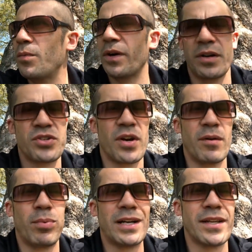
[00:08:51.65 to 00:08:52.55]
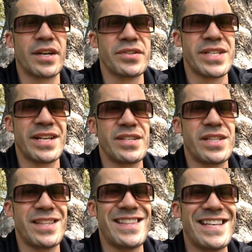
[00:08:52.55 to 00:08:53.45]
we got to try to plug that, because
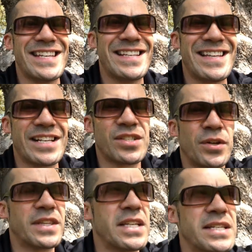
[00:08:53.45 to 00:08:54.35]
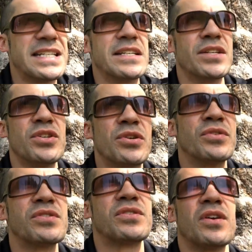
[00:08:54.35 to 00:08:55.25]
that's not the intended
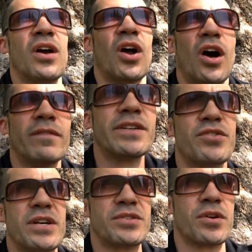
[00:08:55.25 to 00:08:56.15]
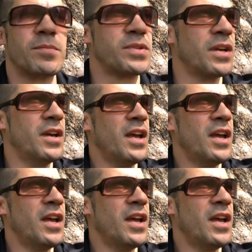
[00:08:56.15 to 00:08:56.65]
use of the transcripts.